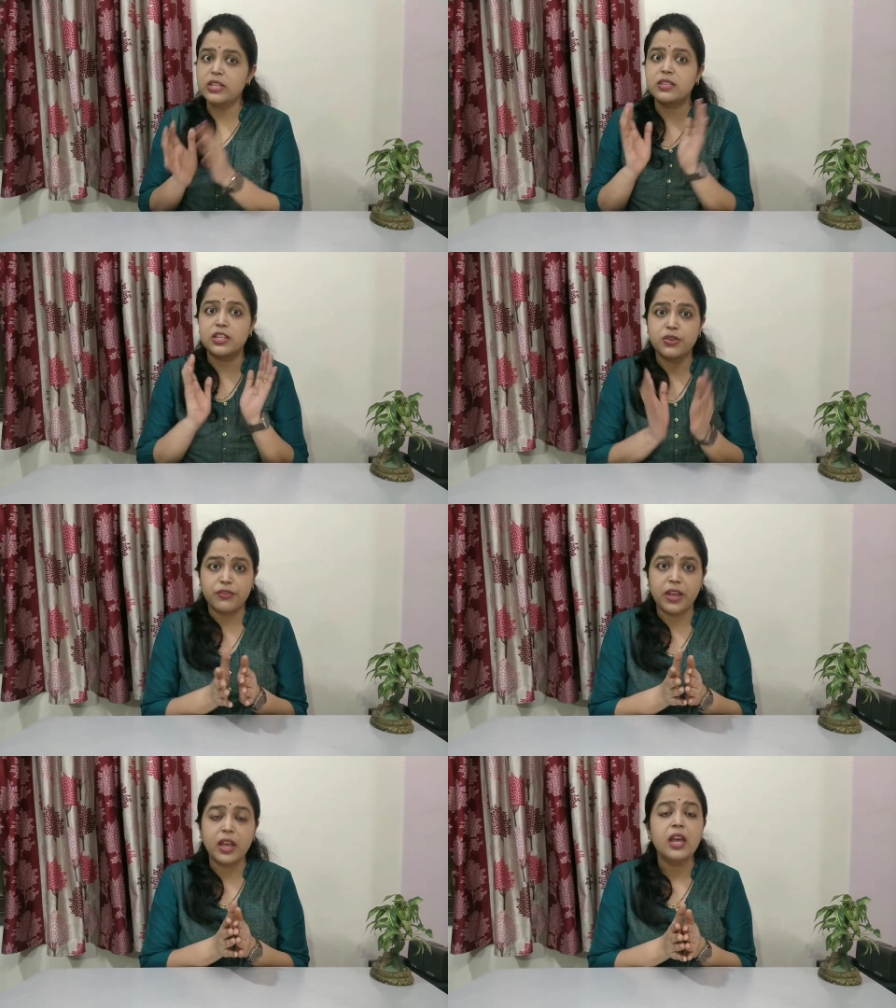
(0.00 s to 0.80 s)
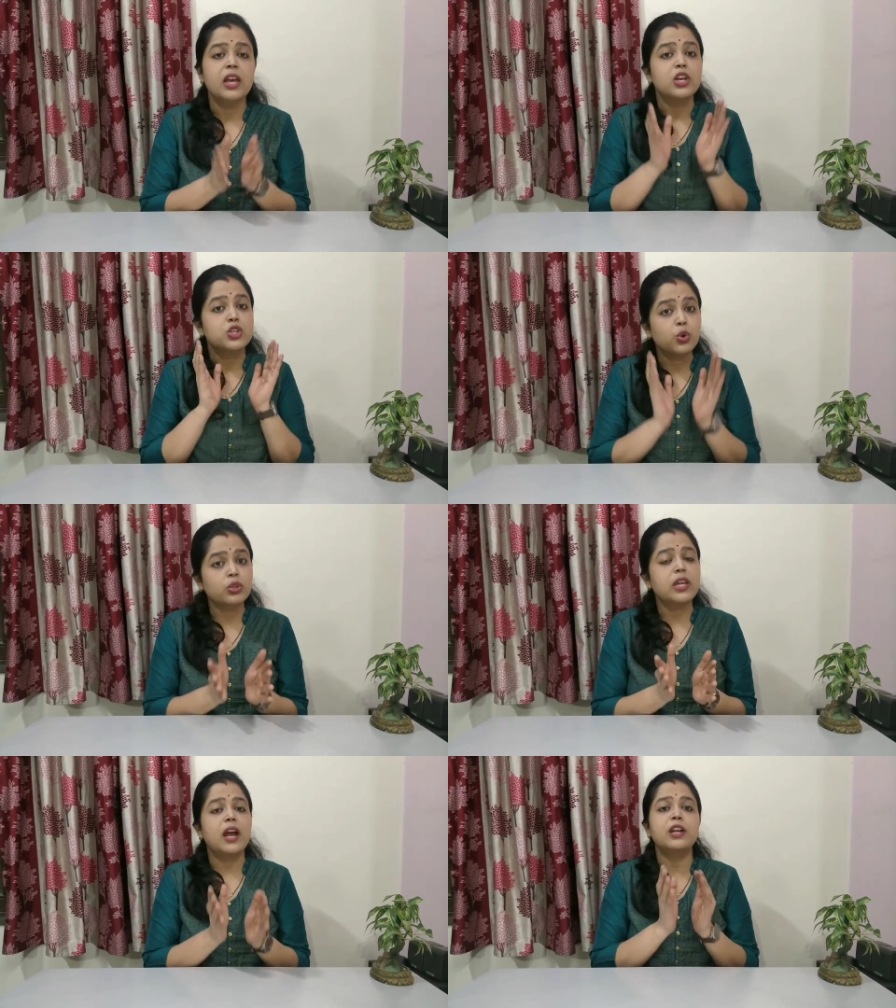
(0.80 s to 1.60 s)
in such a way
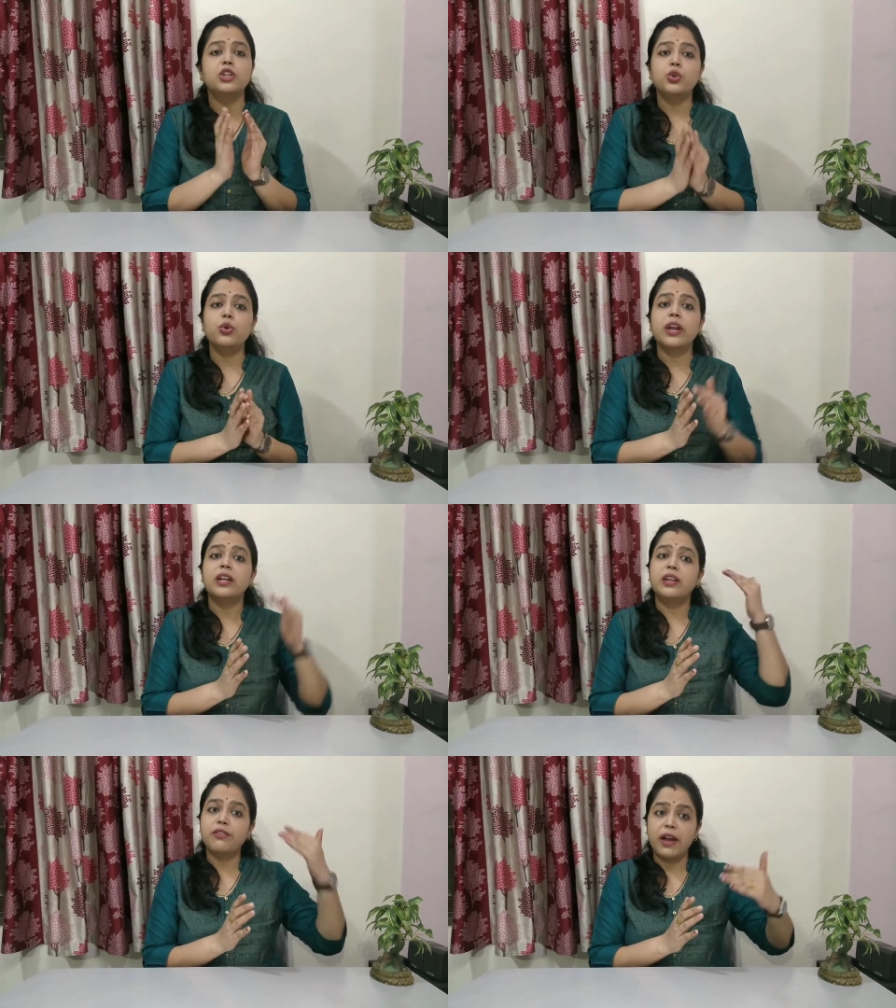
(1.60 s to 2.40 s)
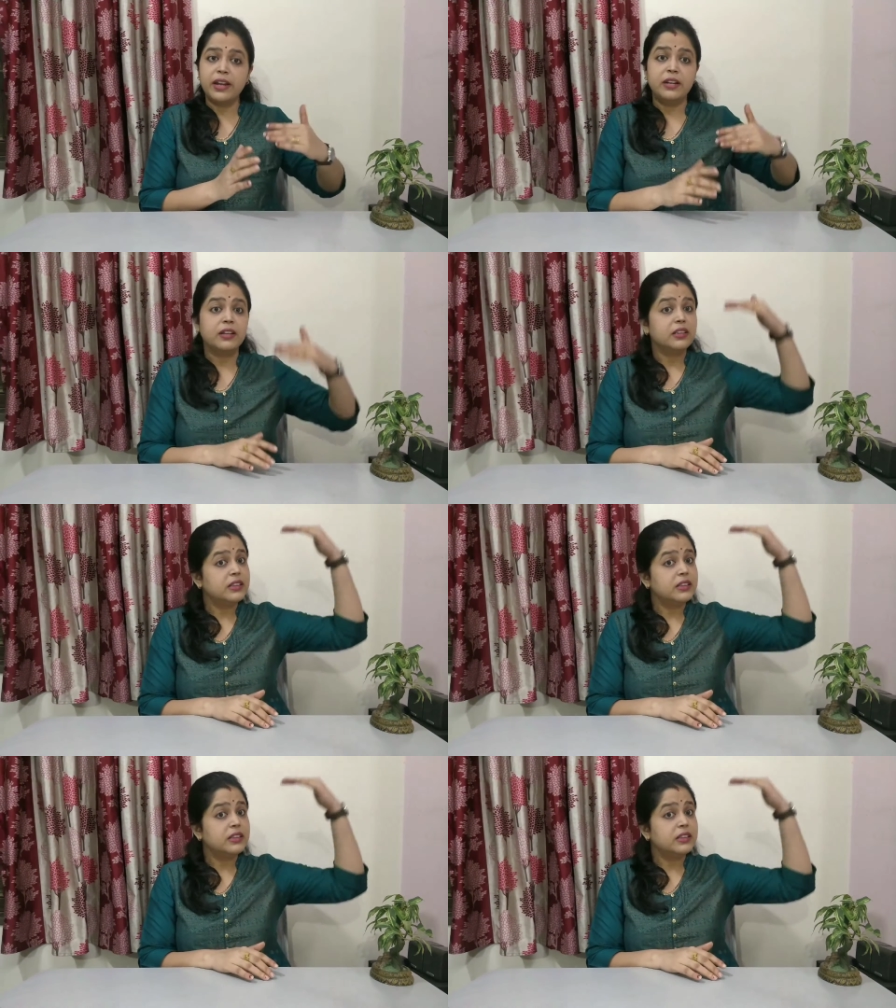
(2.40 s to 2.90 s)
so that you can divide